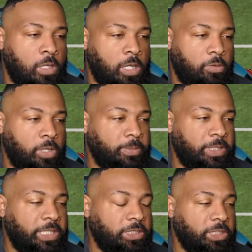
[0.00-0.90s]
All right, we're up
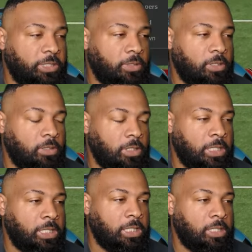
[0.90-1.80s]
10-0.
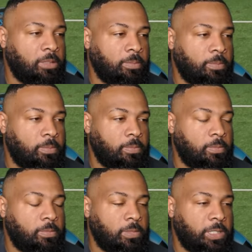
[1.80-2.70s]
Um,
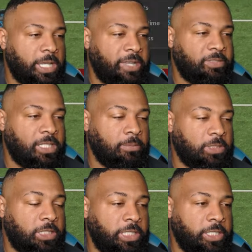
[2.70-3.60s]
halftime
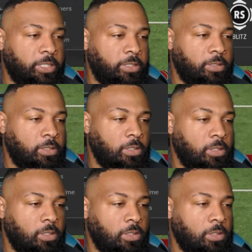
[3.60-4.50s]
is here.
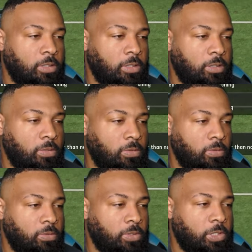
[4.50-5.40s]

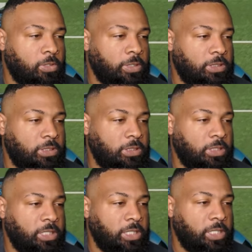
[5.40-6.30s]
We're going to
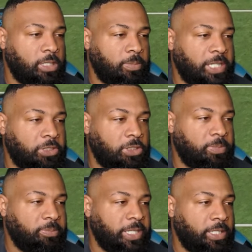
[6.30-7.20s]
see. Yep, that
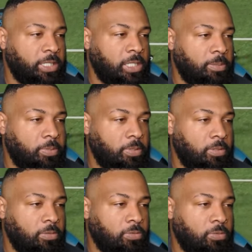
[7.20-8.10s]
should be manned up.
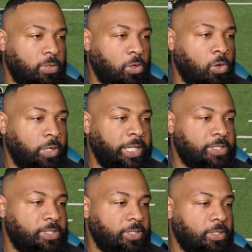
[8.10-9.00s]
We're on
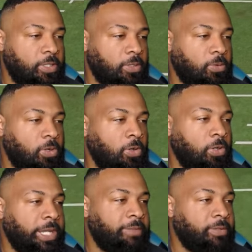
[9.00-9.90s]
it. We're
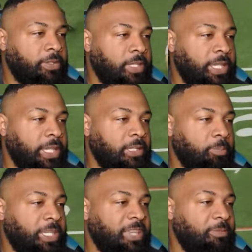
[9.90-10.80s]
on everything.
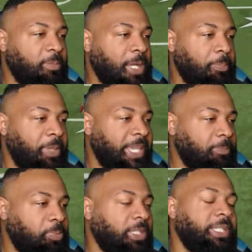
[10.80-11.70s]
Give me my
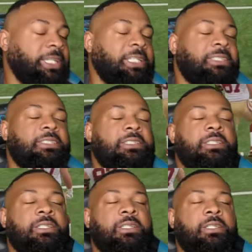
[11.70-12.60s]
pick, please.